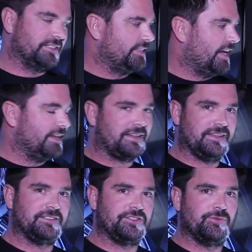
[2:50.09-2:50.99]
aesthetic
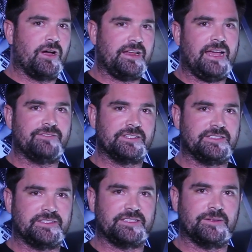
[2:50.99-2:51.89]
is you want to have a
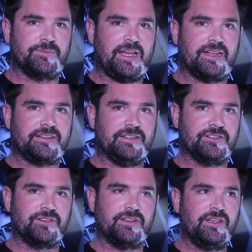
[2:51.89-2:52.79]
system that
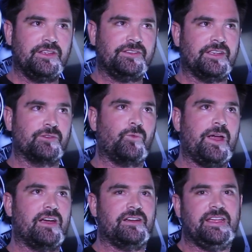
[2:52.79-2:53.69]
can
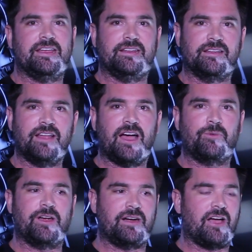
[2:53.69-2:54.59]
wear in,
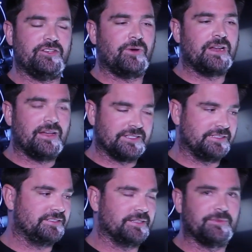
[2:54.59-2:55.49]
not wear out. You want to have a
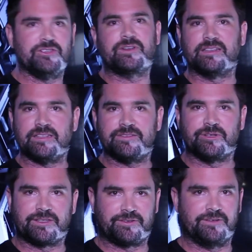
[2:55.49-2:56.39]
system that you can live
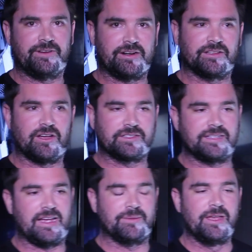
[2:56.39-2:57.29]
with for a very long
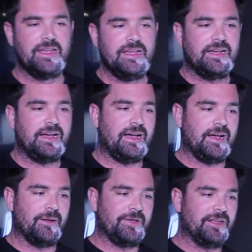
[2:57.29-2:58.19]
time.
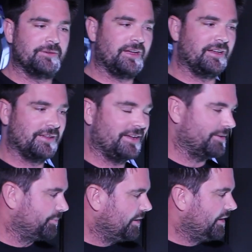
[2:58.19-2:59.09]
And
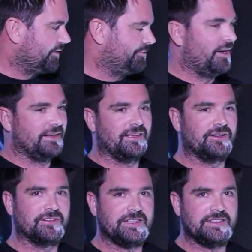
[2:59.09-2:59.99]
a fun
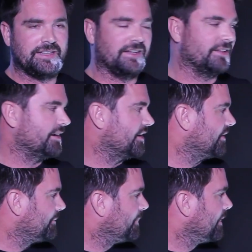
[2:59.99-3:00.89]
little detail
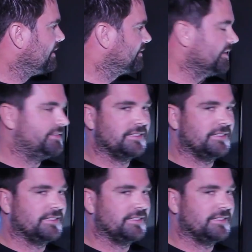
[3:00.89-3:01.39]
here, since